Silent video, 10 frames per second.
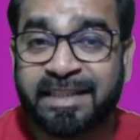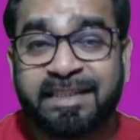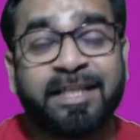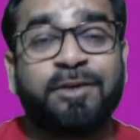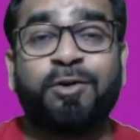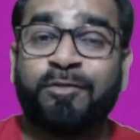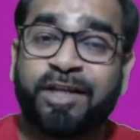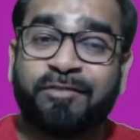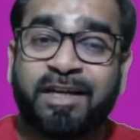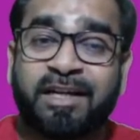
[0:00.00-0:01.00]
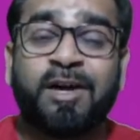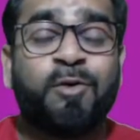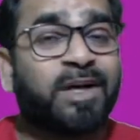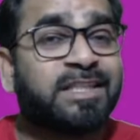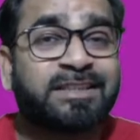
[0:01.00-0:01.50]
they know very well
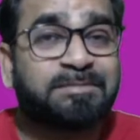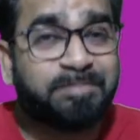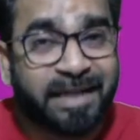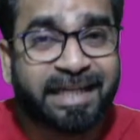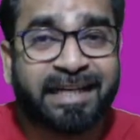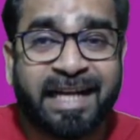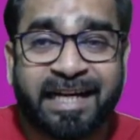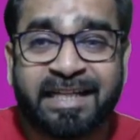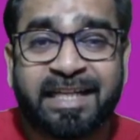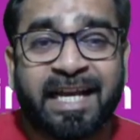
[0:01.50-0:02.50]
what is the plain land,